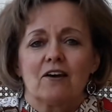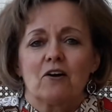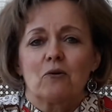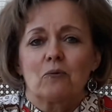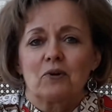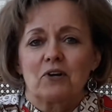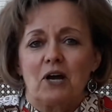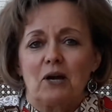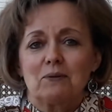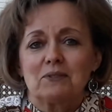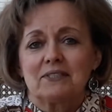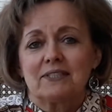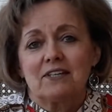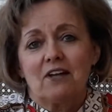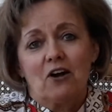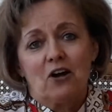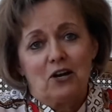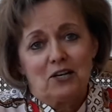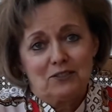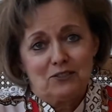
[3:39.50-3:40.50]
When I was in
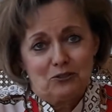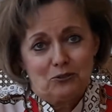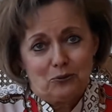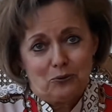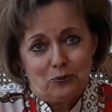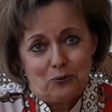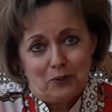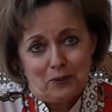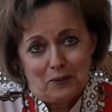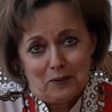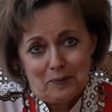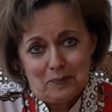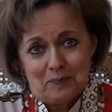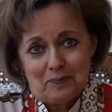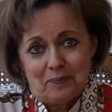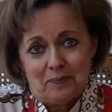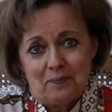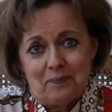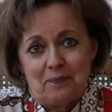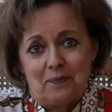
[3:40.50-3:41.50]
high school,
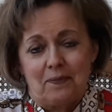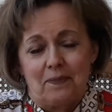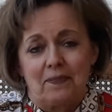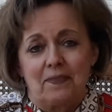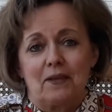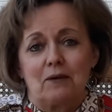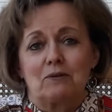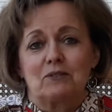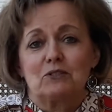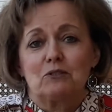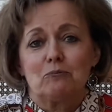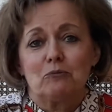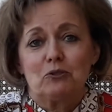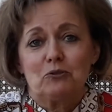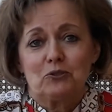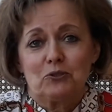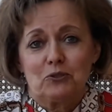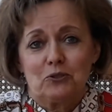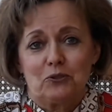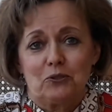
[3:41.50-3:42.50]
there was a
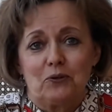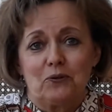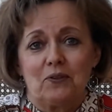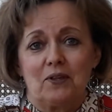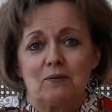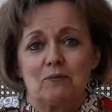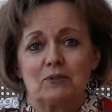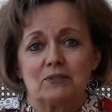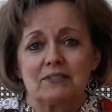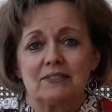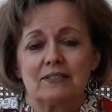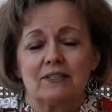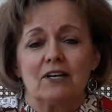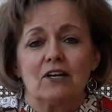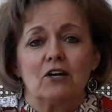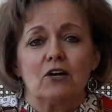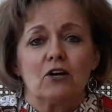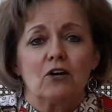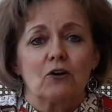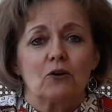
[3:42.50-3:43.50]
musical that was
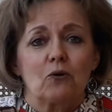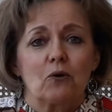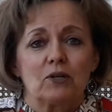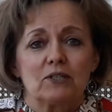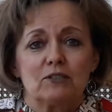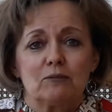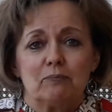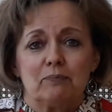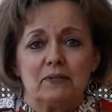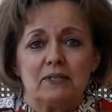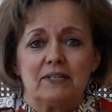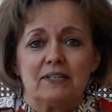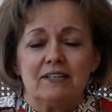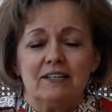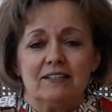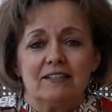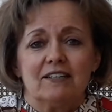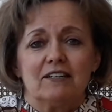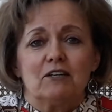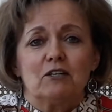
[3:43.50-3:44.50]
going to be
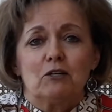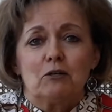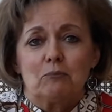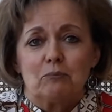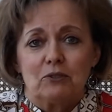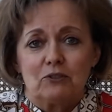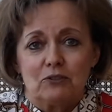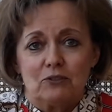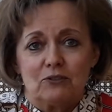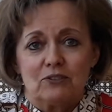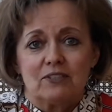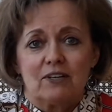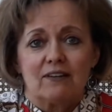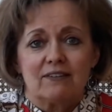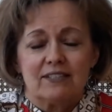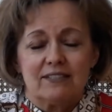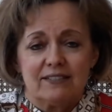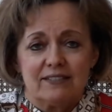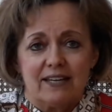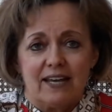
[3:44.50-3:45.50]
produced on the
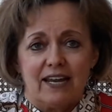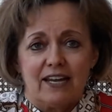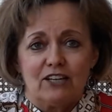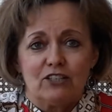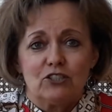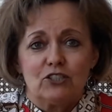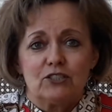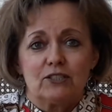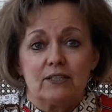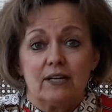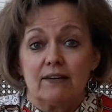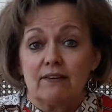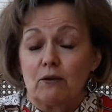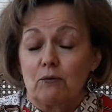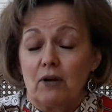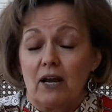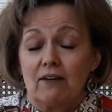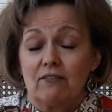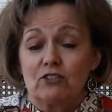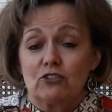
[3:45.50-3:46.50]
stage, and they were
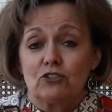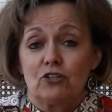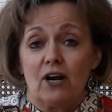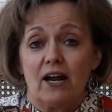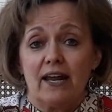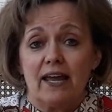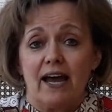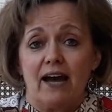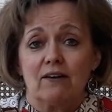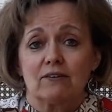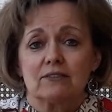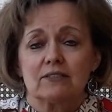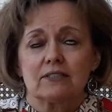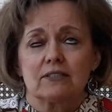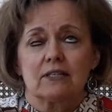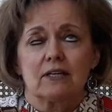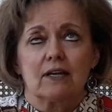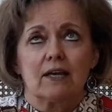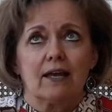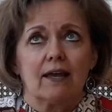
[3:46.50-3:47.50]
having tryouts.
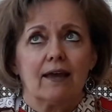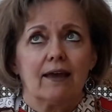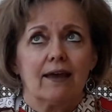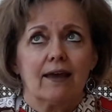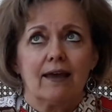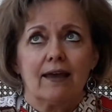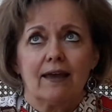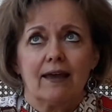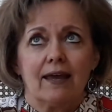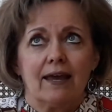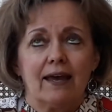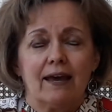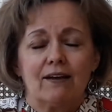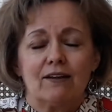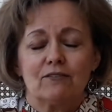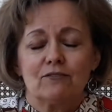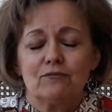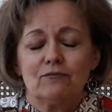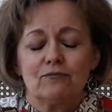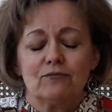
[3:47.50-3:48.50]

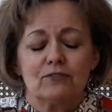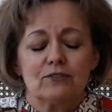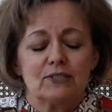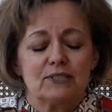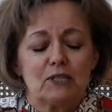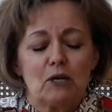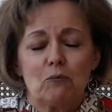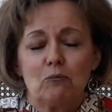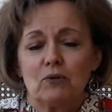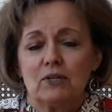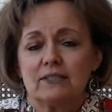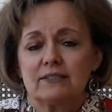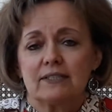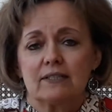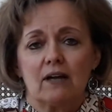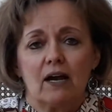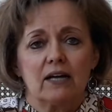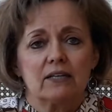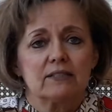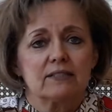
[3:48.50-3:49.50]
And for some reason,
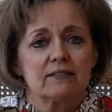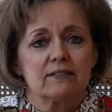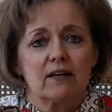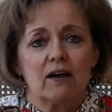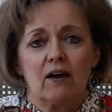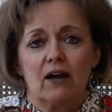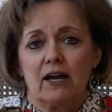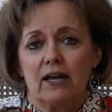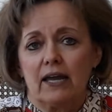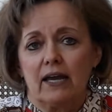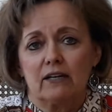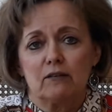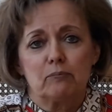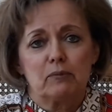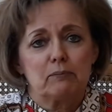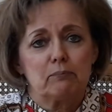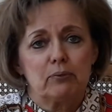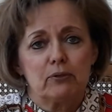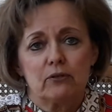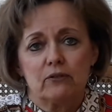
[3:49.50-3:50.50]
I just thought I had to be
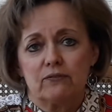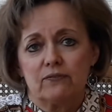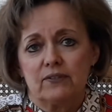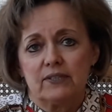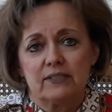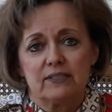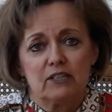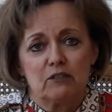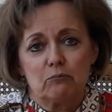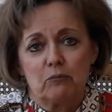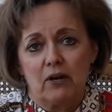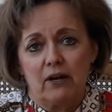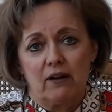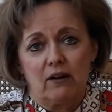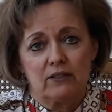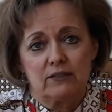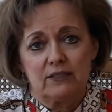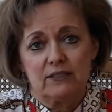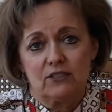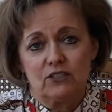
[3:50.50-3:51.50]
perfect at my
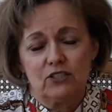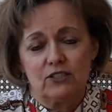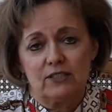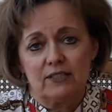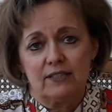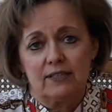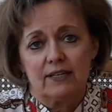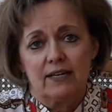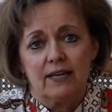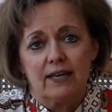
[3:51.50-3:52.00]
audition.